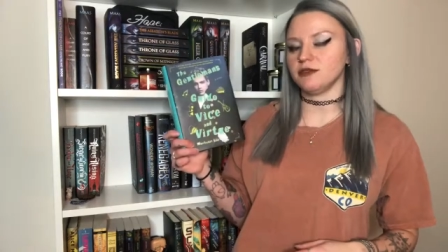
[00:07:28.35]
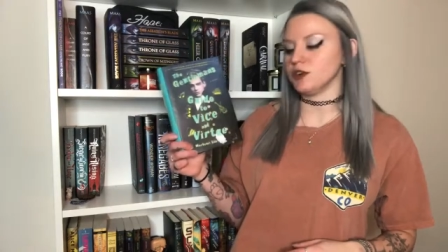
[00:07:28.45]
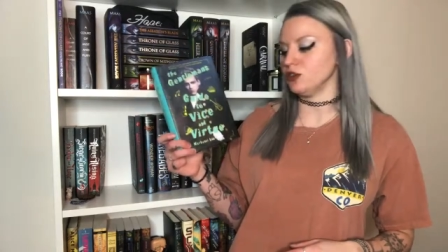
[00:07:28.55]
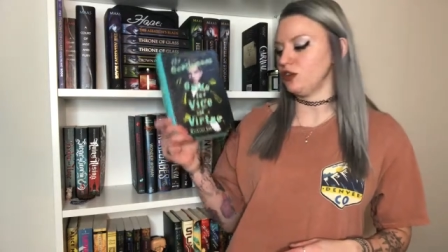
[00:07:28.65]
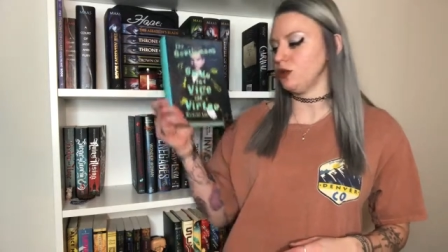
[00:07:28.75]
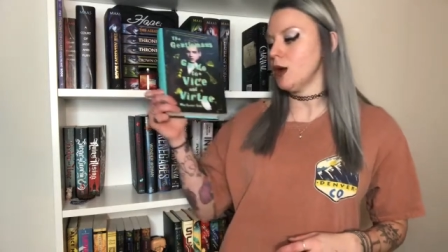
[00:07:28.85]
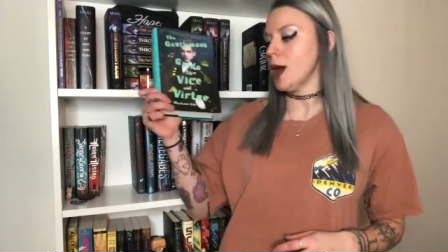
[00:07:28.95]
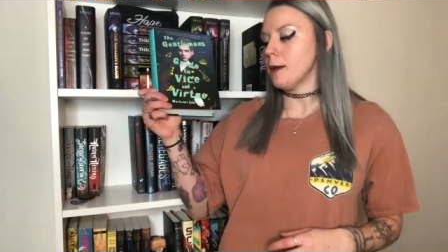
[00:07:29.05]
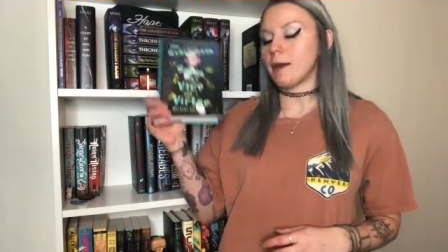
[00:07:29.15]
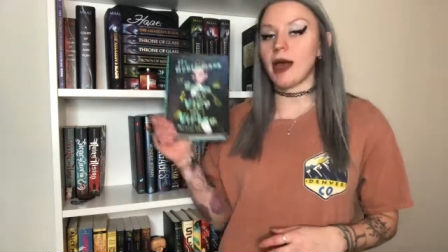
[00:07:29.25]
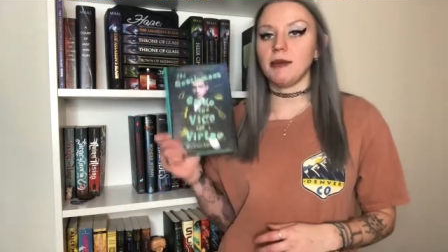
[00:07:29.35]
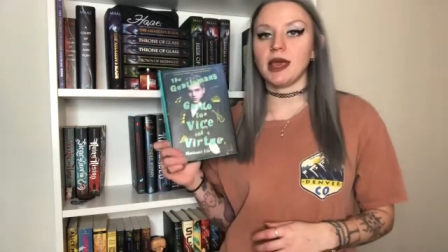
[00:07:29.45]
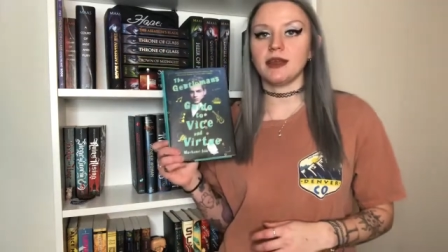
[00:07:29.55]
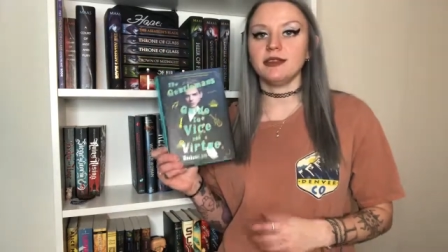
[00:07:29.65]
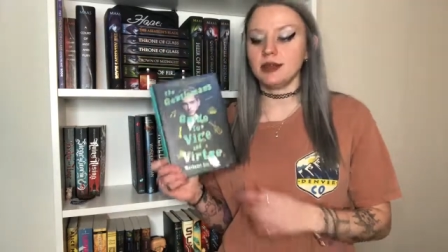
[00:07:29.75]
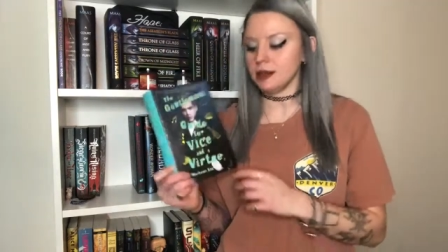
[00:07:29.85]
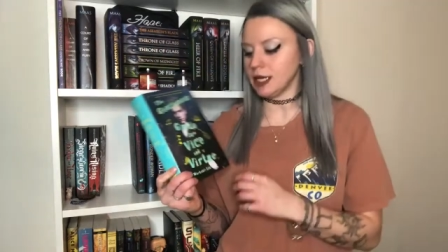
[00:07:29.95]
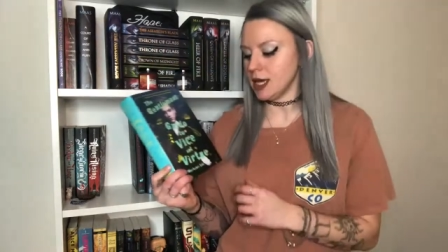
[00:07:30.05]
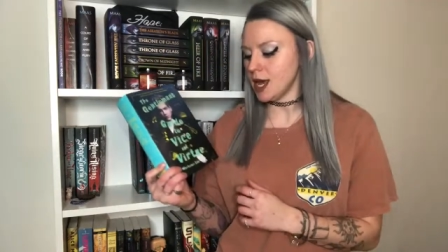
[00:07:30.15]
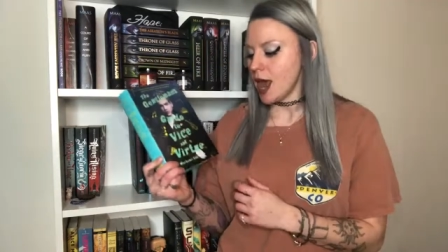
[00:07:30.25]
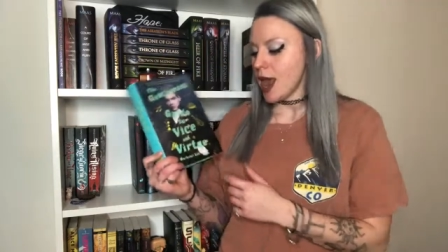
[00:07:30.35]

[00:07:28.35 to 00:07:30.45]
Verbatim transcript: and Virtue by Mackenzie Lee.